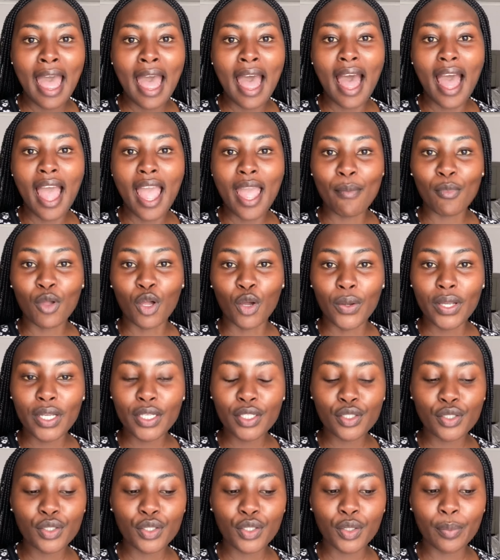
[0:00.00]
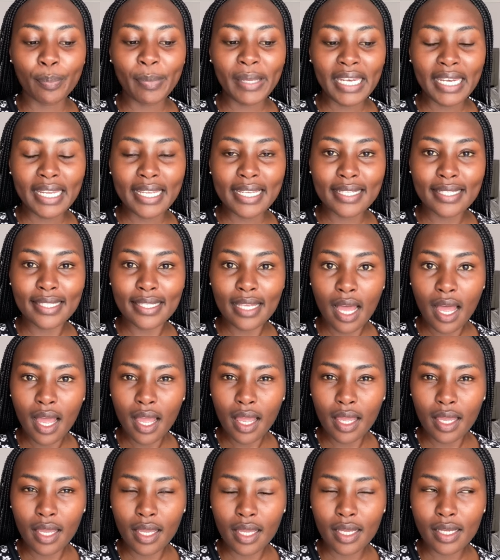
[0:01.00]
I am going to Beleza
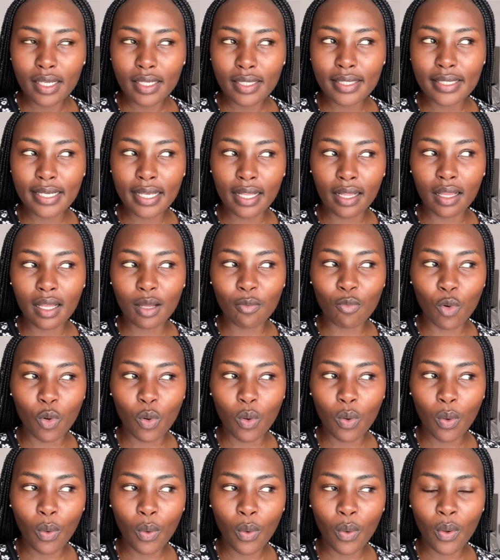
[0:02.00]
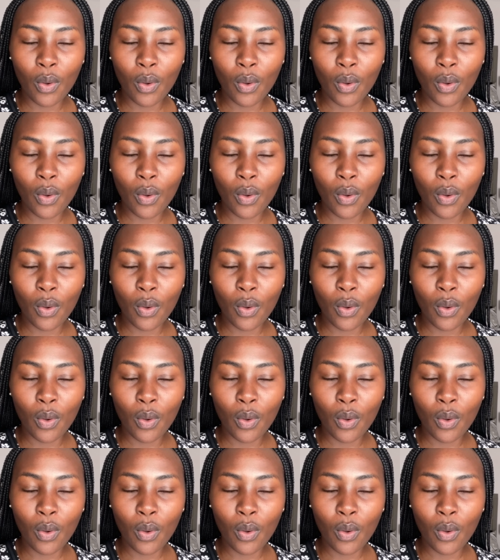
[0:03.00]
del Amor.